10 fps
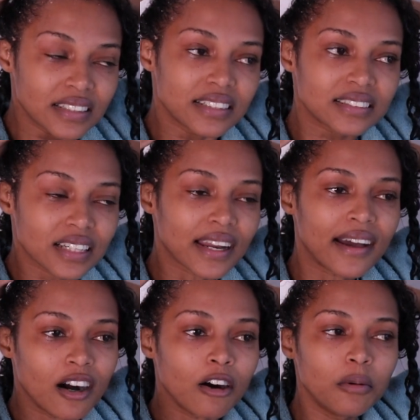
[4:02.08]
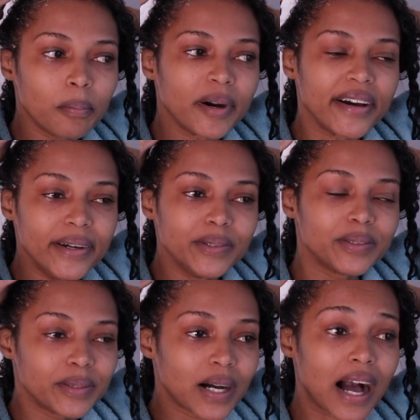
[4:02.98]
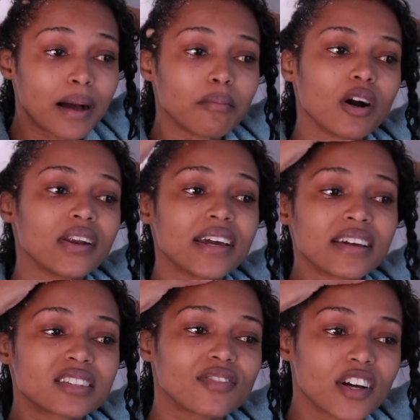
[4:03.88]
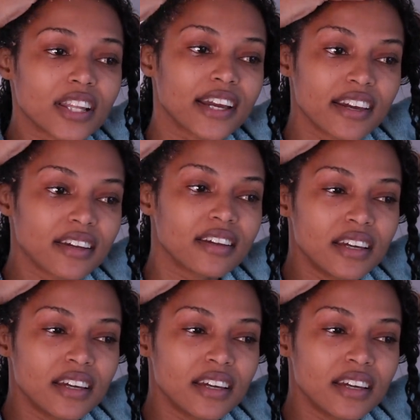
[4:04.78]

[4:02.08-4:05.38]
is gonna help but I'm gonna exfoliate